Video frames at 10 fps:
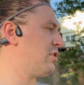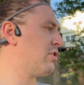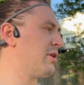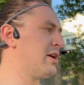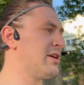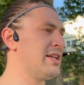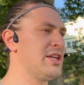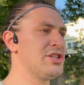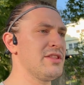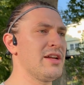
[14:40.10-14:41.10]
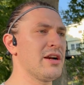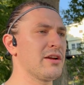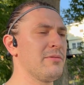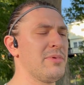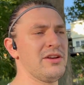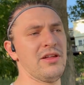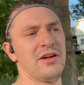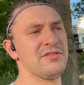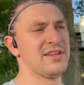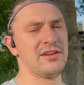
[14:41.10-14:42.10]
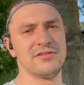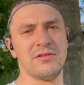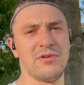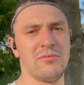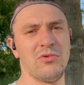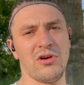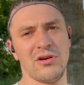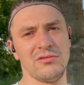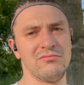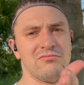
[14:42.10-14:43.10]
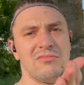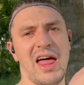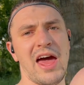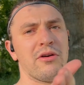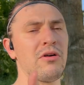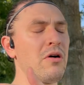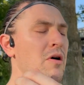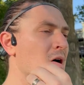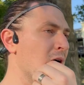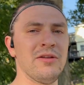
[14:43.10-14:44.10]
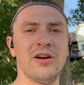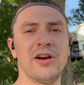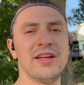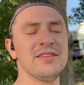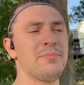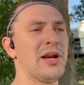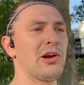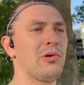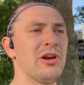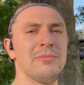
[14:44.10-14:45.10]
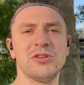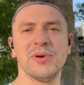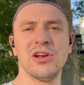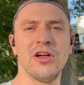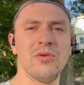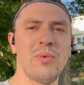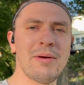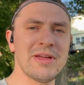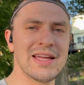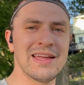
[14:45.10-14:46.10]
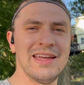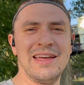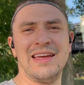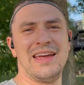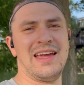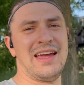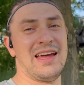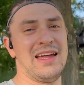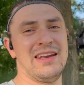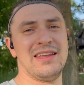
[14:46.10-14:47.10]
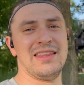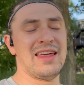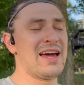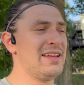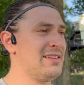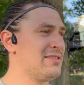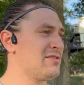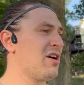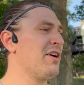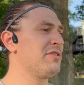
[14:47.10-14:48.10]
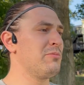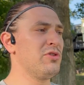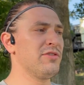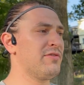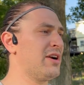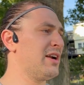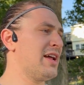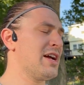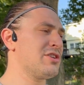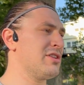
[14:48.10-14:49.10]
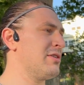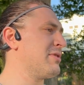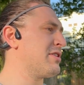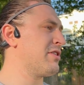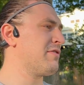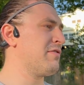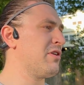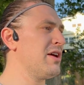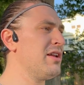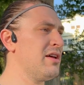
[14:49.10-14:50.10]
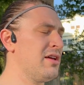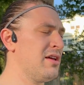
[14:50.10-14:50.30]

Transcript: No irritation there compared to other sandals that run more lateral. There is paracord in between all the webbing and that is soft and moves very naturally with your foot.